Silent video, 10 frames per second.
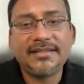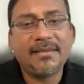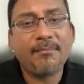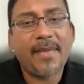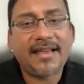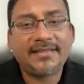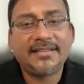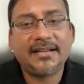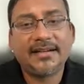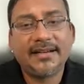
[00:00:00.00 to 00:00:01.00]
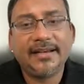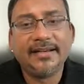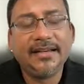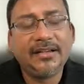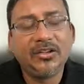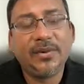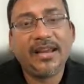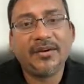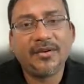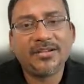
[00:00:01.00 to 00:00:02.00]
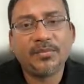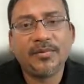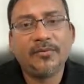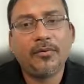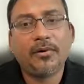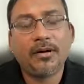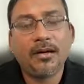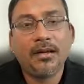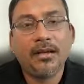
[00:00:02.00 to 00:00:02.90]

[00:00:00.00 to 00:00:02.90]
the message content need to be enriched before